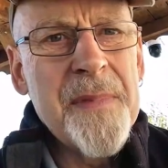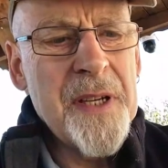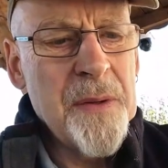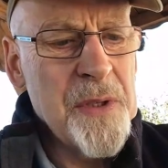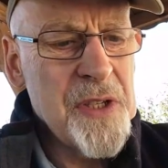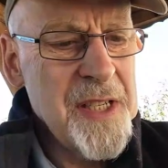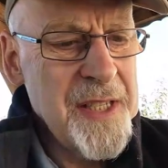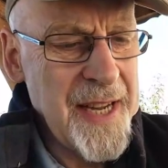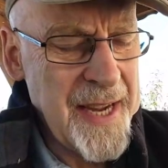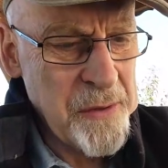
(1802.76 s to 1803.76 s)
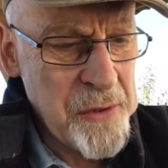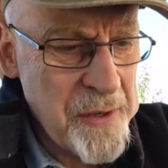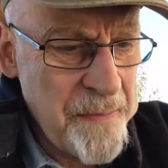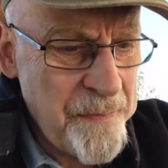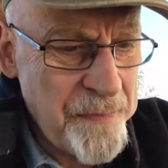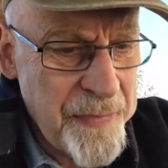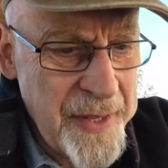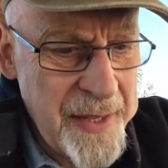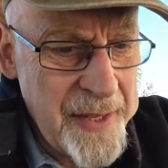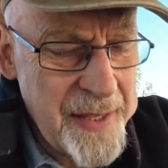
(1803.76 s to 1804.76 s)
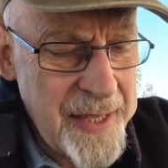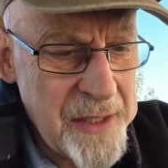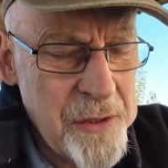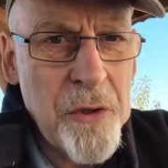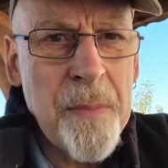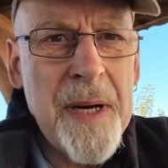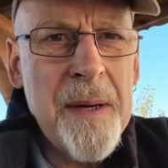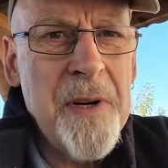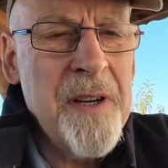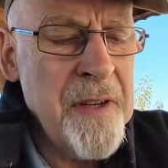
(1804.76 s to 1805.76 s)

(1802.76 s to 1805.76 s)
So we've seen the house. Now let's talk about my